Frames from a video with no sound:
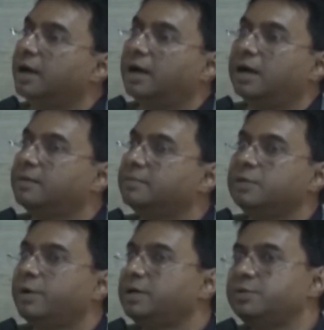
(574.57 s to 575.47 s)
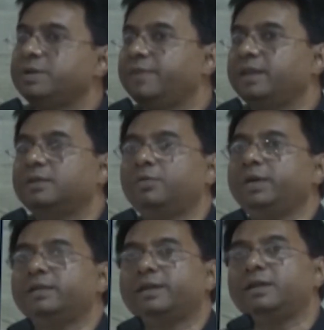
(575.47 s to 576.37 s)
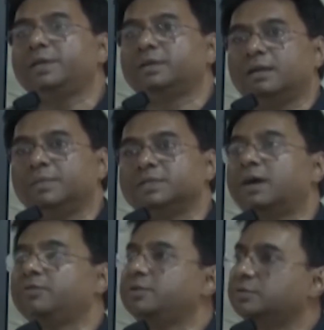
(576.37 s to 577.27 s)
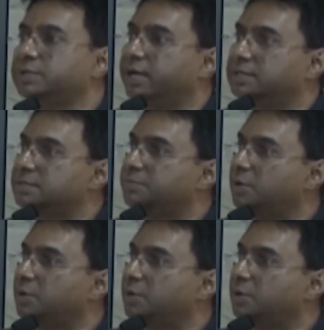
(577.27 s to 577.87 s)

you are doing very good at the ready-made garments. How do you do that?